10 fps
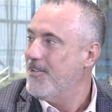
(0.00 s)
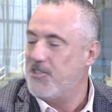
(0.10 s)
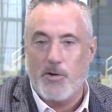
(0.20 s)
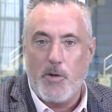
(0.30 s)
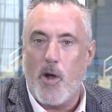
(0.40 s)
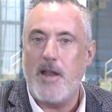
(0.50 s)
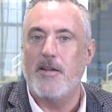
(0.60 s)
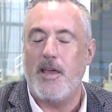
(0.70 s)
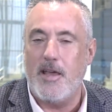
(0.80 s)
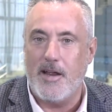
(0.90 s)
So we
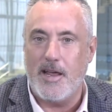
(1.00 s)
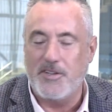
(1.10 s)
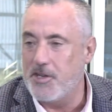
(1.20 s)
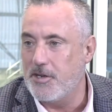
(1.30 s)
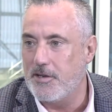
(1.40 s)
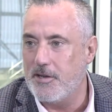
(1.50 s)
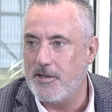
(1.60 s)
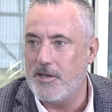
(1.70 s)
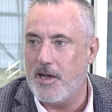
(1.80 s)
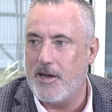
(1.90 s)
went into the
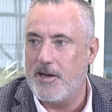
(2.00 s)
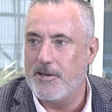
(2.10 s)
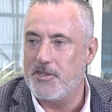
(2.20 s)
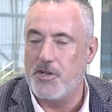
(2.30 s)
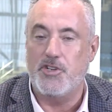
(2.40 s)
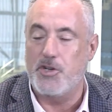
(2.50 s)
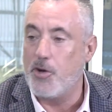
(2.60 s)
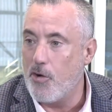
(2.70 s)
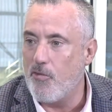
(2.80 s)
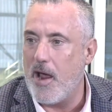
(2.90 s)

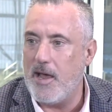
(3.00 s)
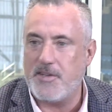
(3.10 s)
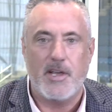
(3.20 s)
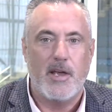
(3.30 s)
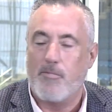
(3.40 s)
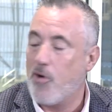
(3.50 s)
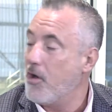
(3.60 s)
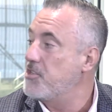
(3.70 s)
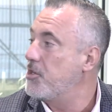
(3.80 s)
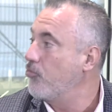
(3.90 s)
JUCO ranks, brought
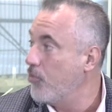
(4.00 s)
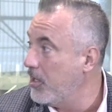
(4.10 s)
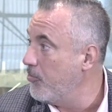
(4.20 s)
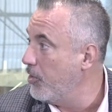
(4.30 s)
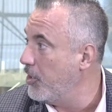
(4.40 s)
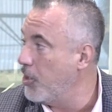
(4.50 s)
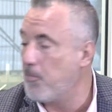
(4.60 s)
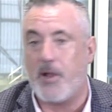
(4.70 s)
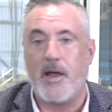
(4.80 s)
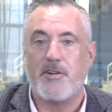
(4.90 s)
in some really, really good
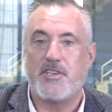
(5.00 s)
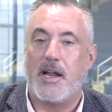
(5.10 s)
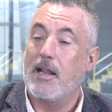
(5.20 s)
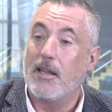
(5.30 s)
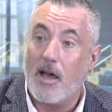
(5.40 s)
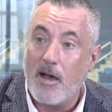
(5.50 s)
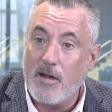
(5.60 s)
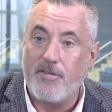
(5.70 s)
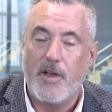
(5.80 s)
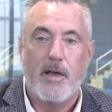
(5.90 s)
players that I love.